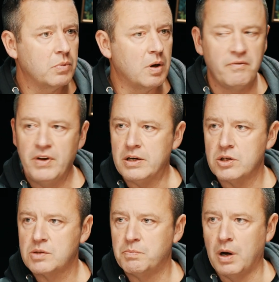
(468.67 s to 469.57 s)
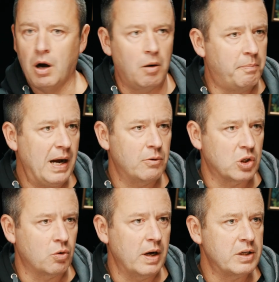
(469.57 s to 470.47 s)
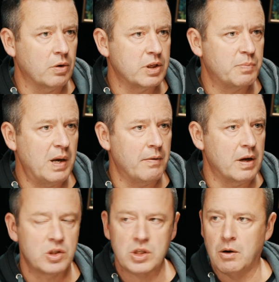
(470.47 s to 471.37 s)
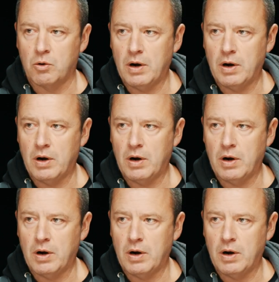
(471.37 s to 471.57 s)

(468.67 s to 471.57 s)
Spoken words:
convince, but I'll bow to greater experience and I'll